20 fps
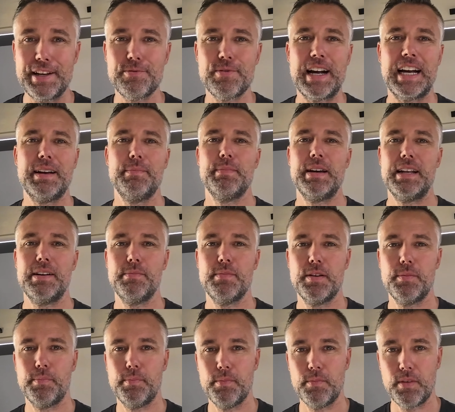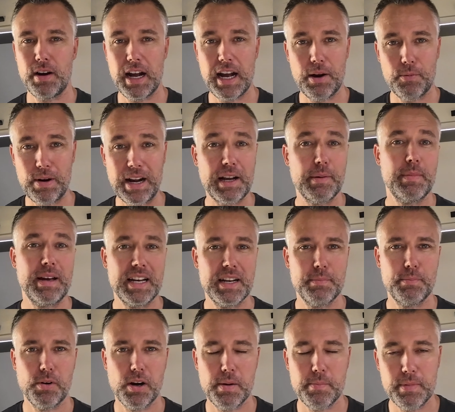
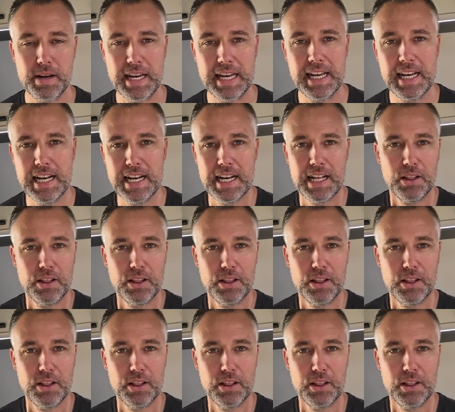recommended by me.